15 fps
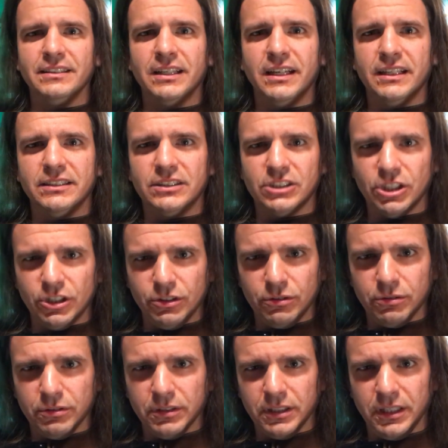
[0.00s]
and a
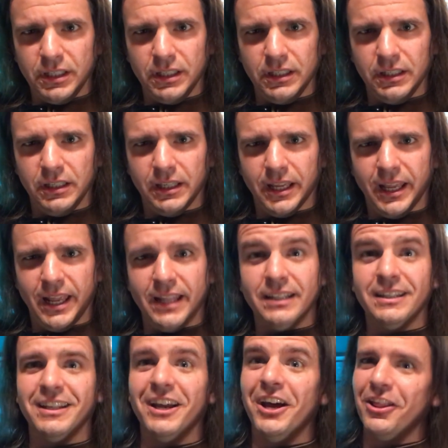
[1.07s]
two, E
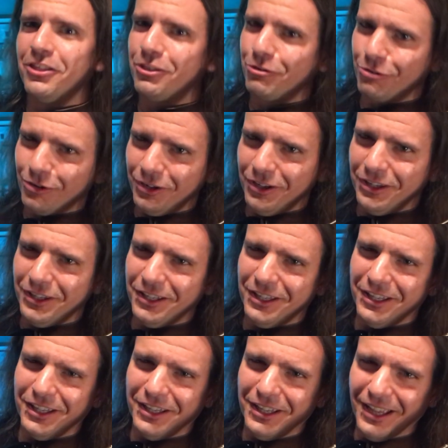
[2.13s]
and a three,
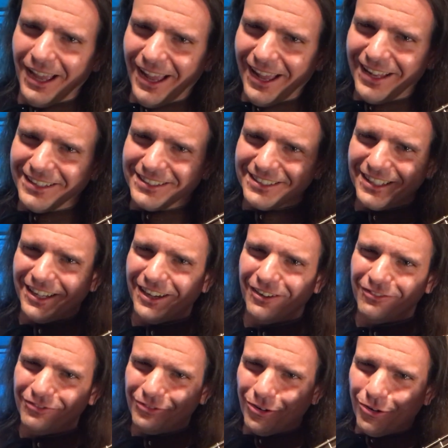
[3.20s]
E and
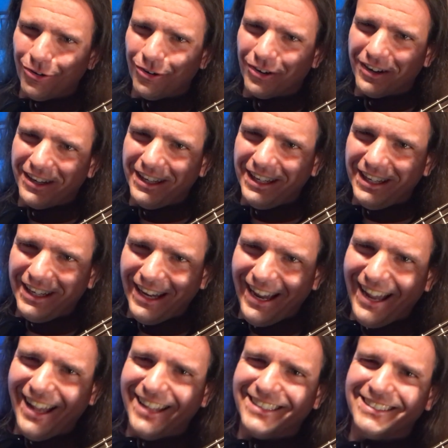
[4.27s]
a four, E
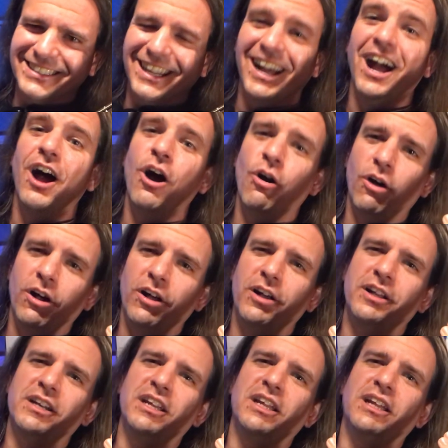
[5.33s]
and a
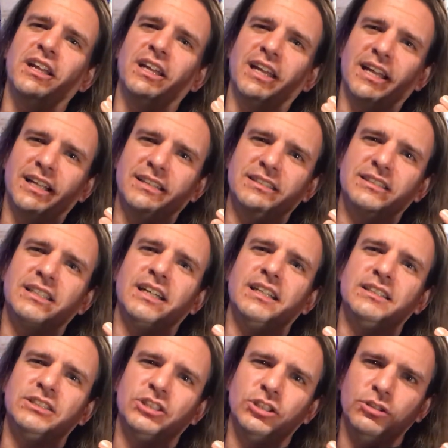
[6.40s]
one, E and
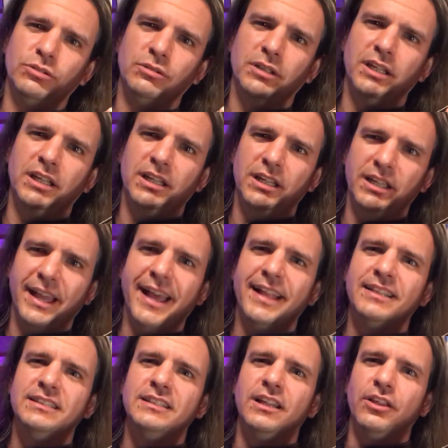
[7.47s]
a two, E
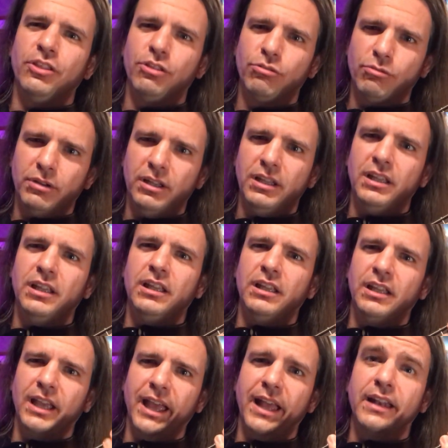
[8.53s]
and a three,
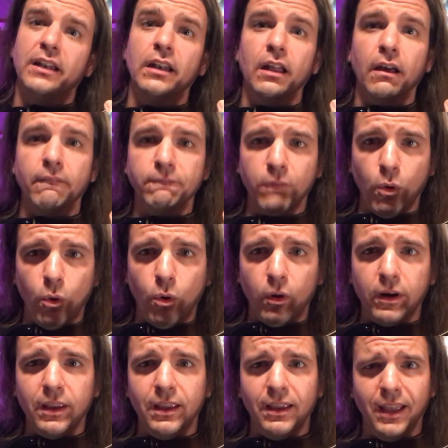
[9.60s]
E and a
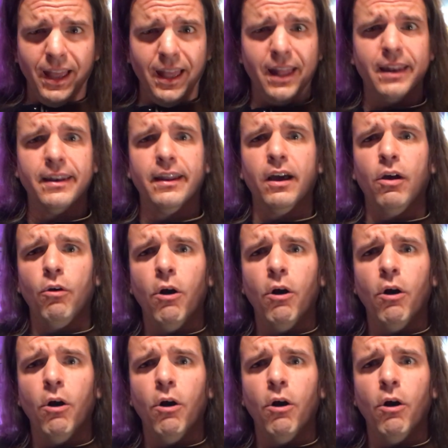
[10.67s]
four, E and a